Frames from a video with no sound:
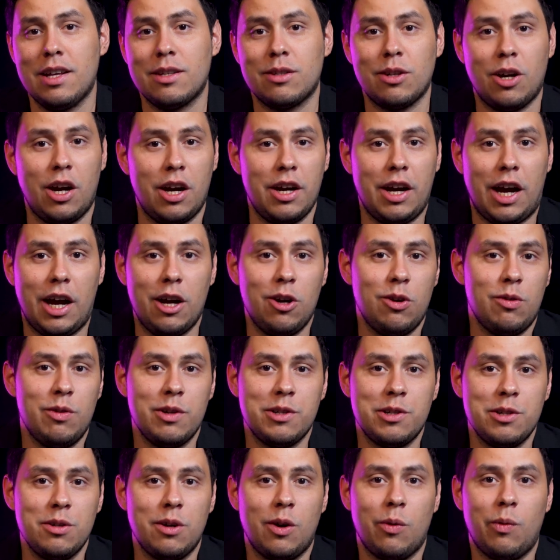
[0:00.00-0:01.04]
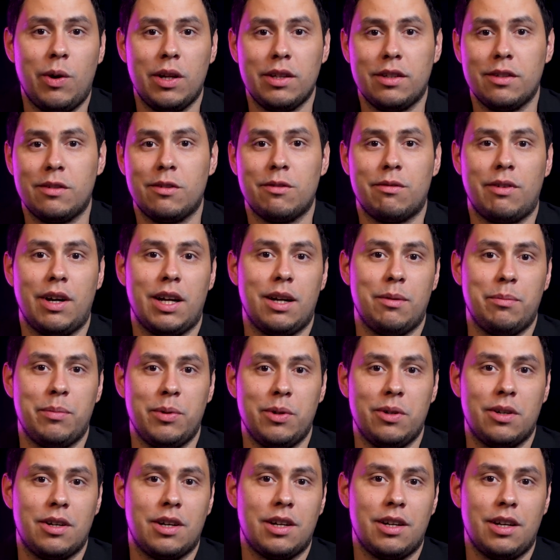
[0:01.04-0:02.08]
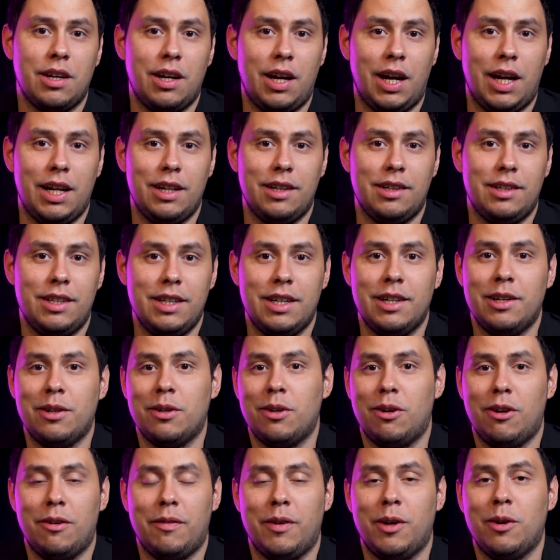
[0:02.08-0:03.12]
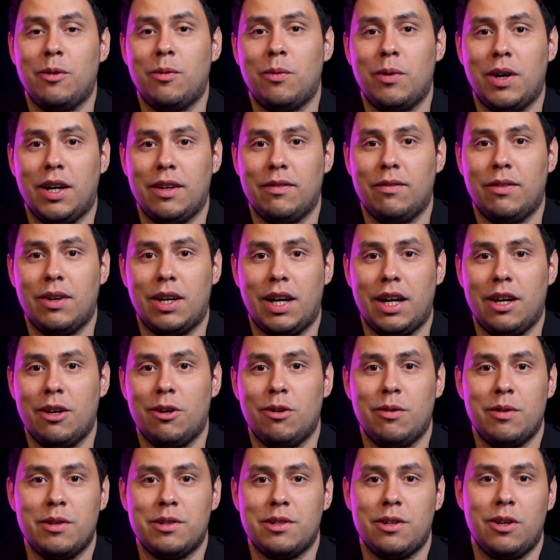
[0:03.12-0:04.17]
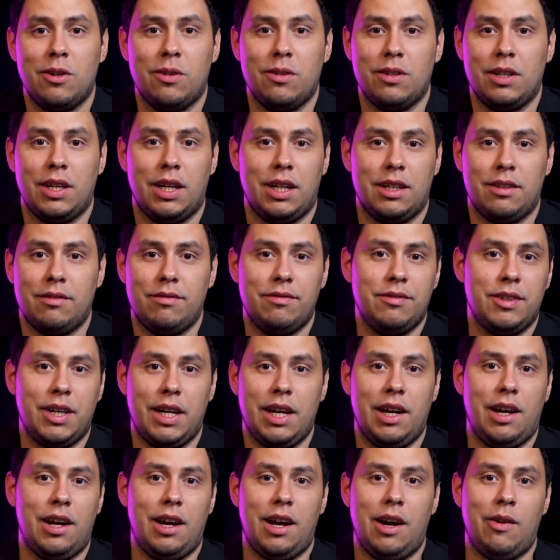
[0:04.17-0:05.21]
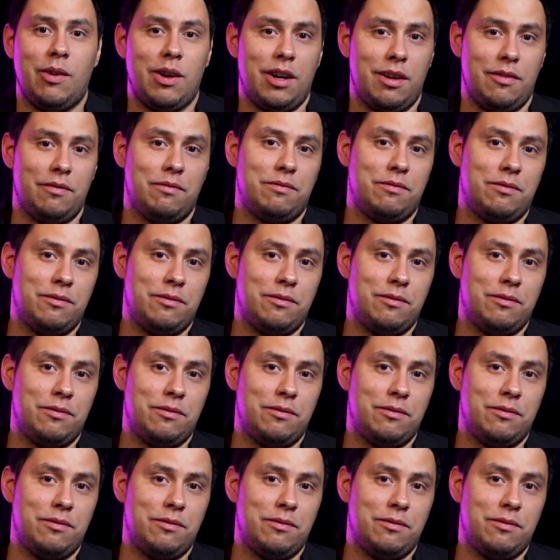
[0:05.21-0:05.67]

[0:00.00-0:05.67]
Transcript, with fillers: so I, I, always knew I wanted to write a book. I didn't know about what, but I always known that okay, I wanna